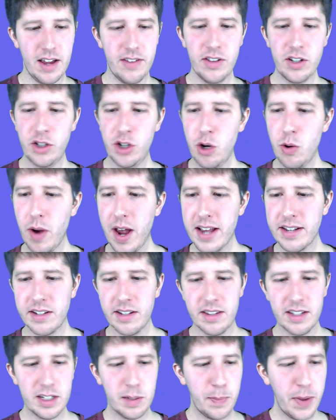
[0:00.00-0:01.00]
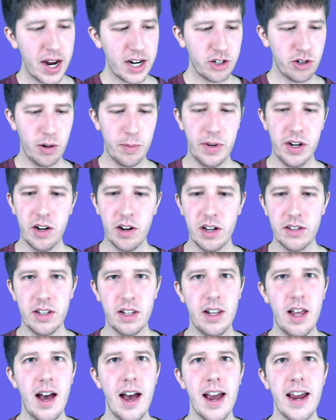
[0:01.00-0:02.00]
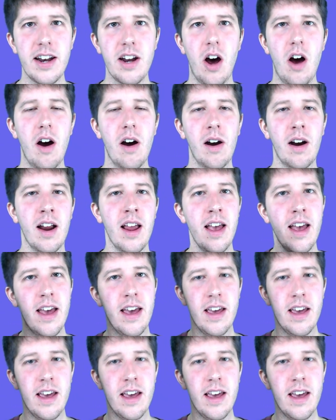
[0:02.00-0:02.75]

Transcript: And the two ends of the spectrum here on the line are